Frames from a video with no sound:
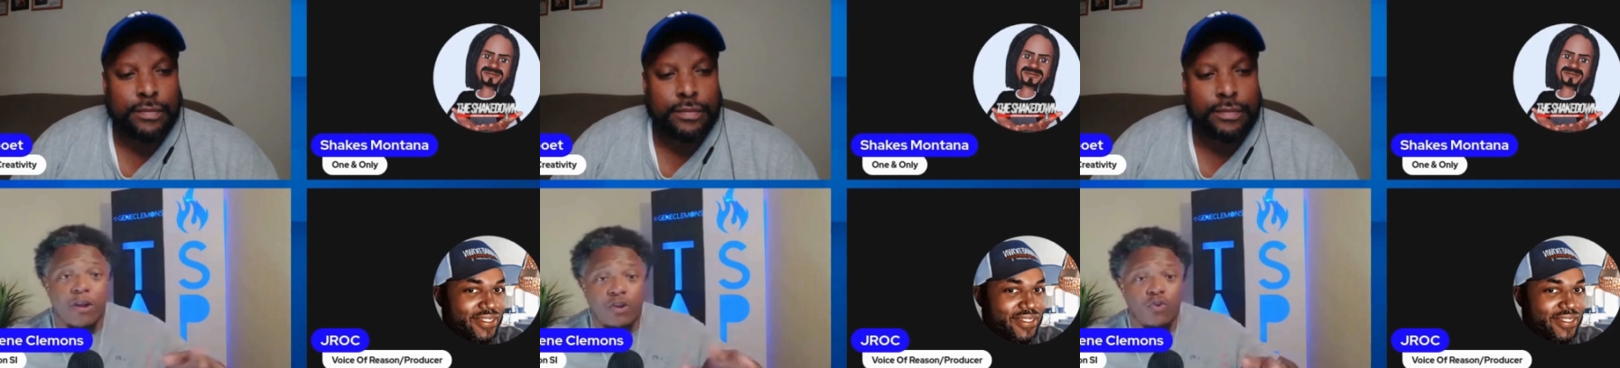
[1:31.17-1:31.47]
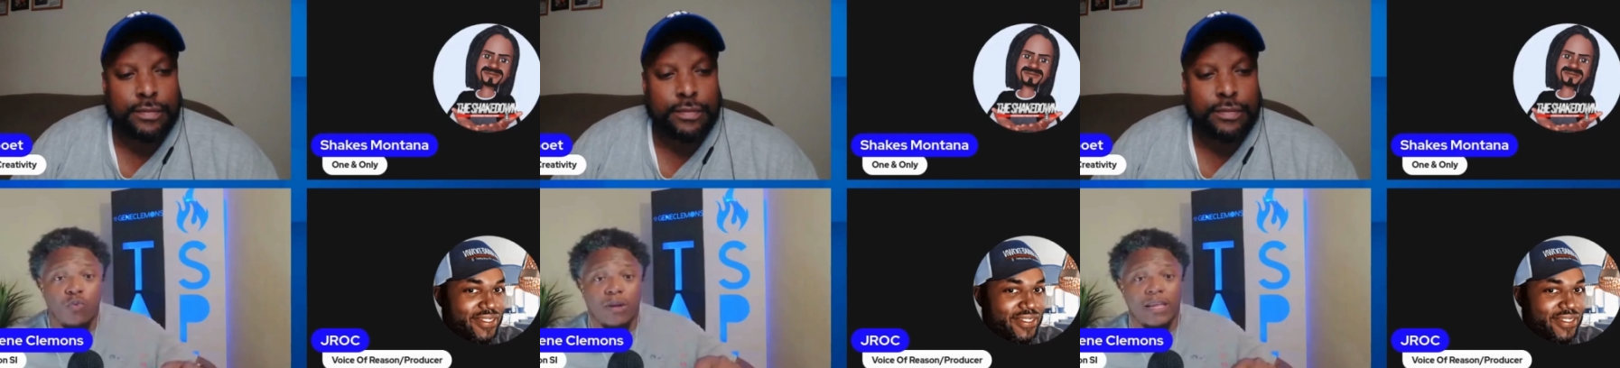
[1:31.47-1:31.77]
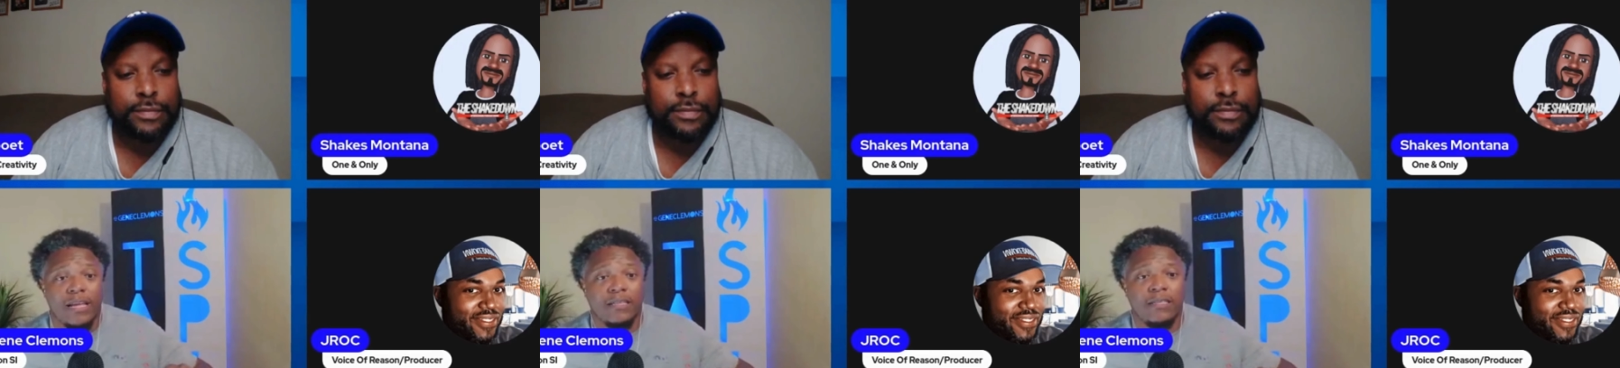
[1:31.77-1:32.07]
Speaker 1: the new one
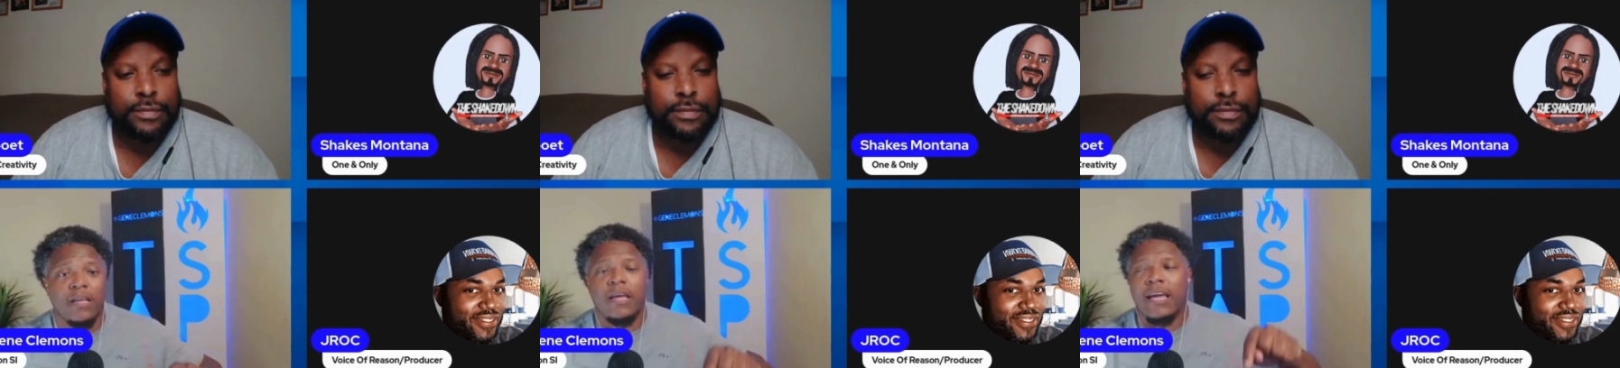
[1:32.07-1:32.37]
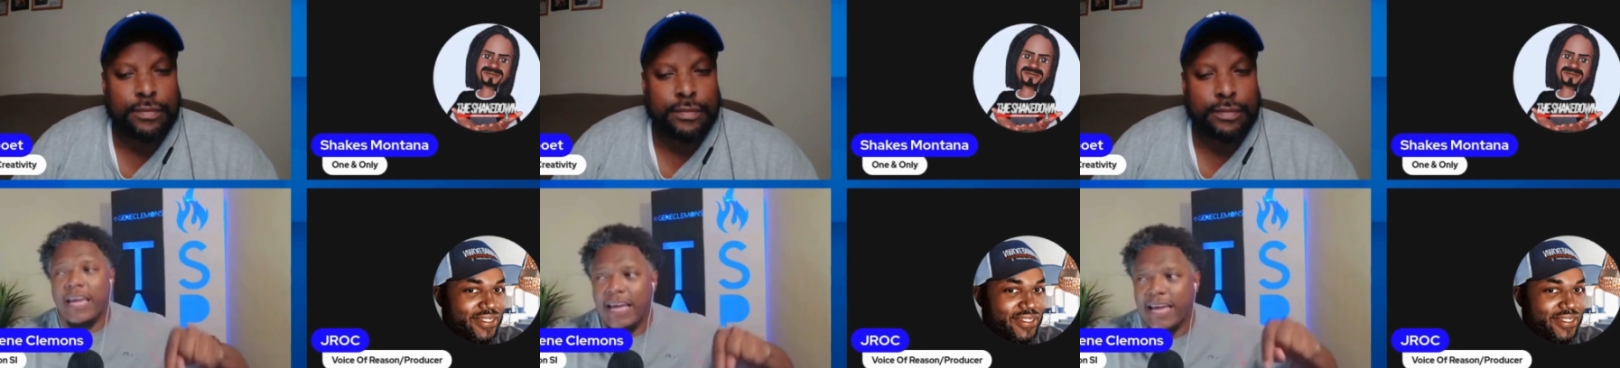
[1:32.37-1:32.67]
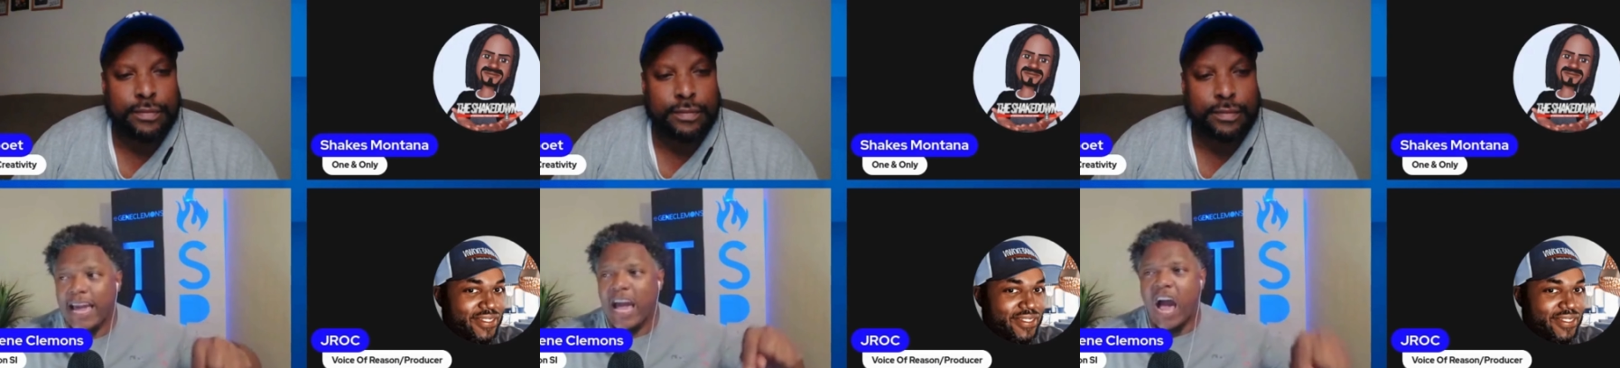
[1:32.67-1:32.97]
is he
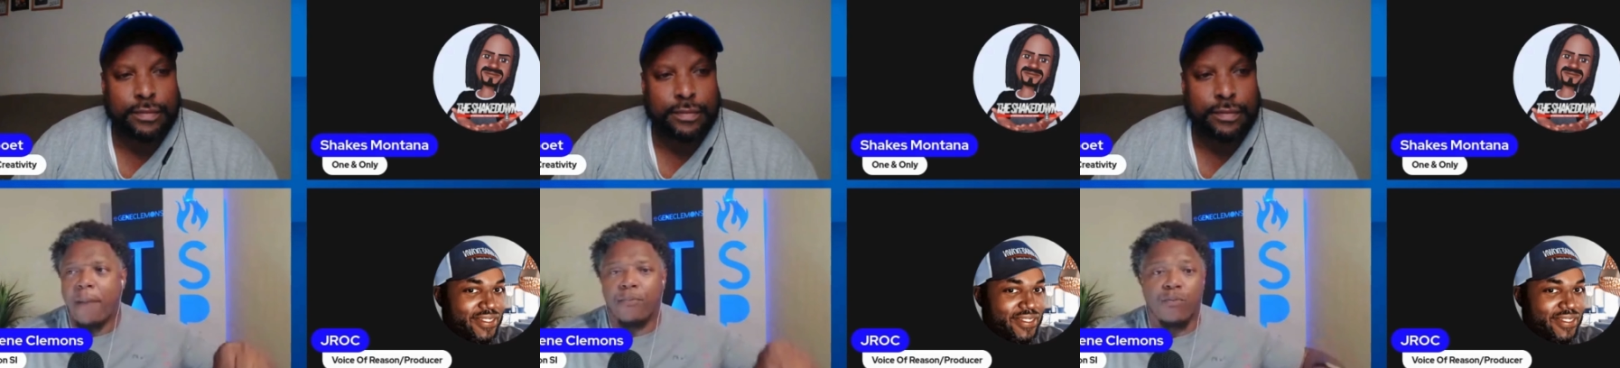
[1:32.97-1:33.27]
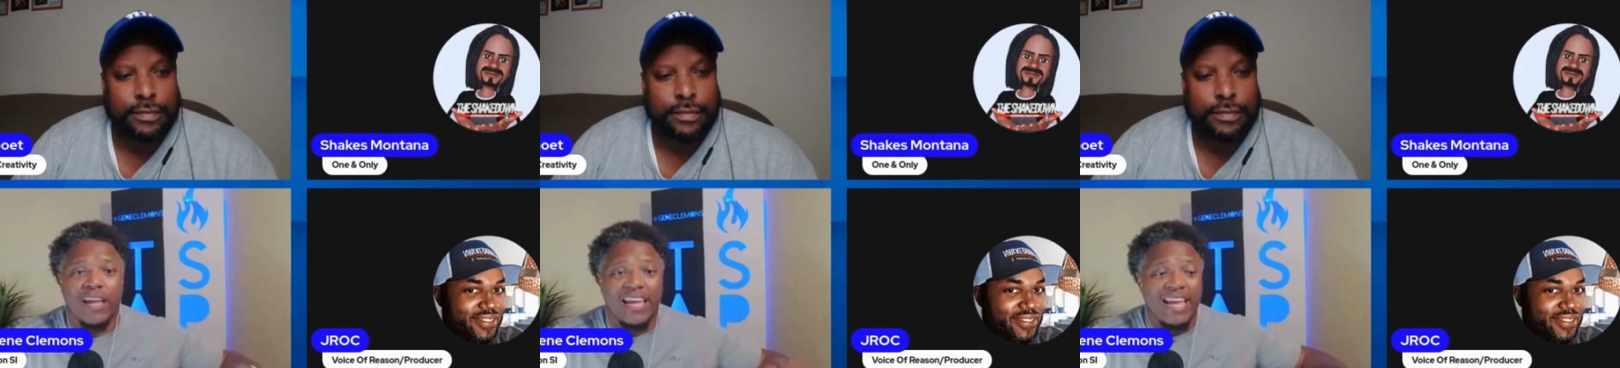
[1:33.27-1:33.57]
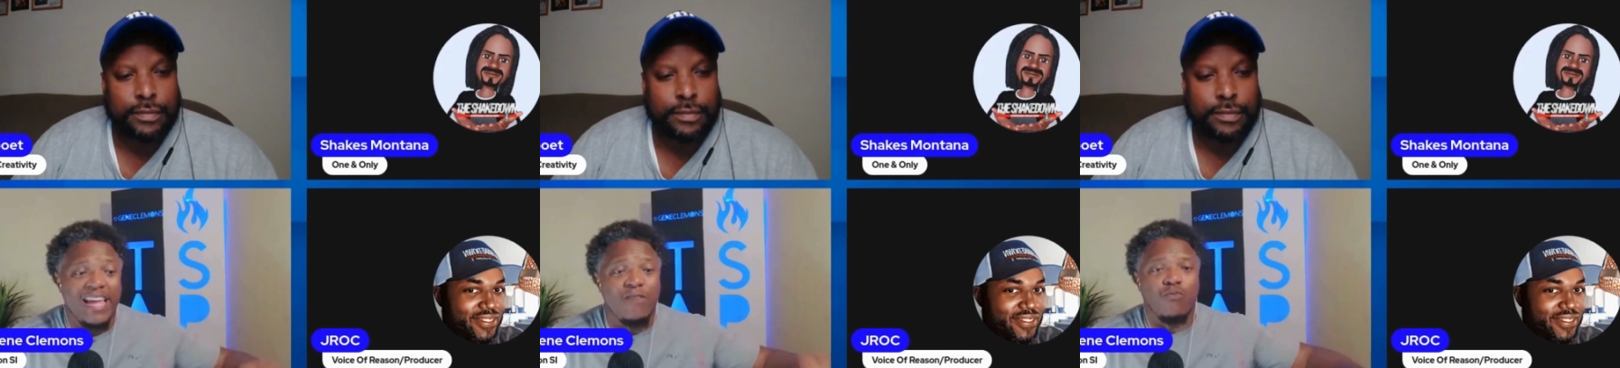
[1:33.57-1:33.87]
can't operate
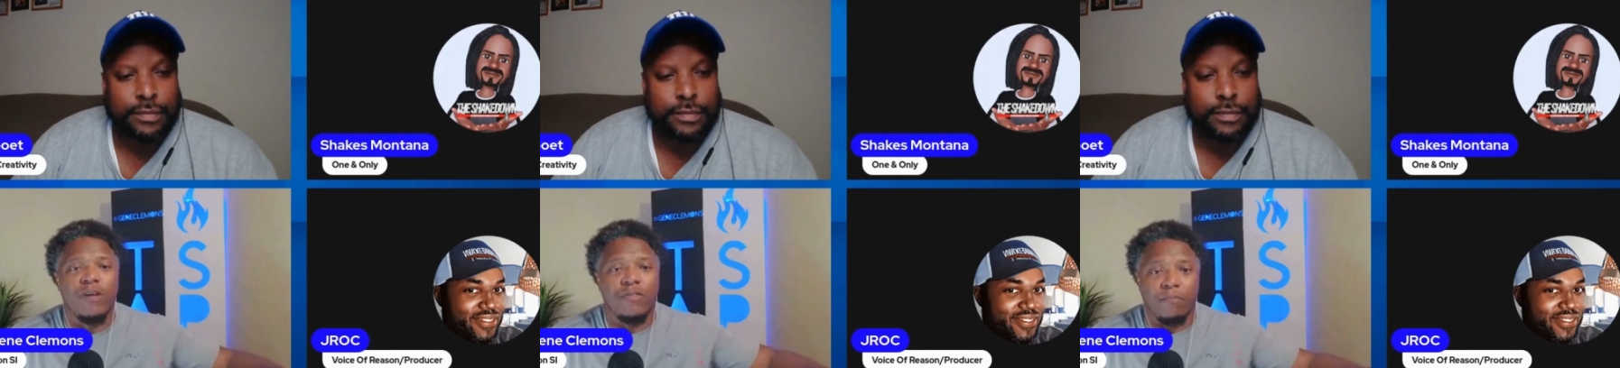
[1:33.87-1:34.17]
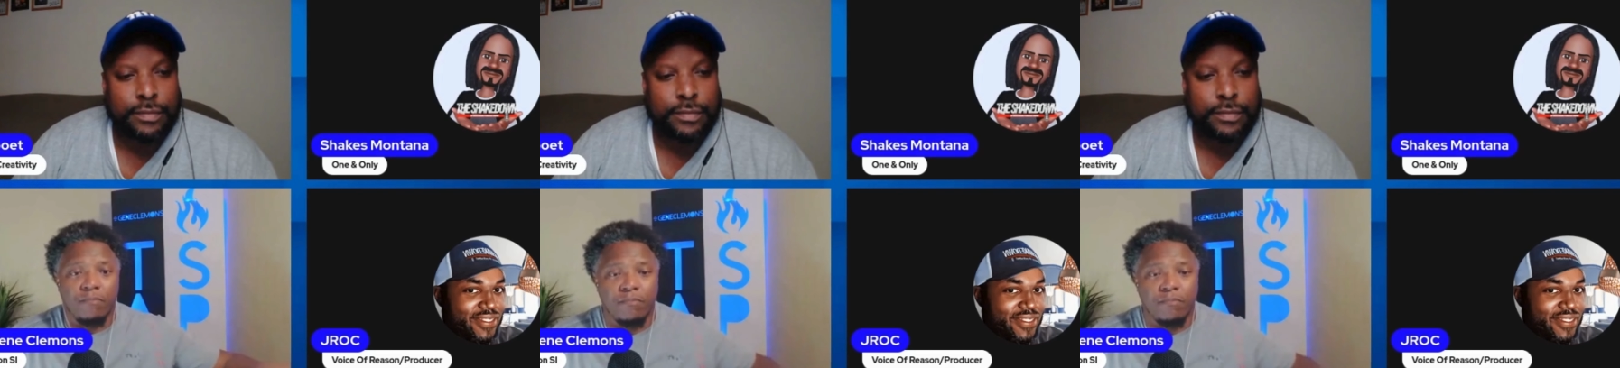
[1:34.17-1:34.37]
in rhythm.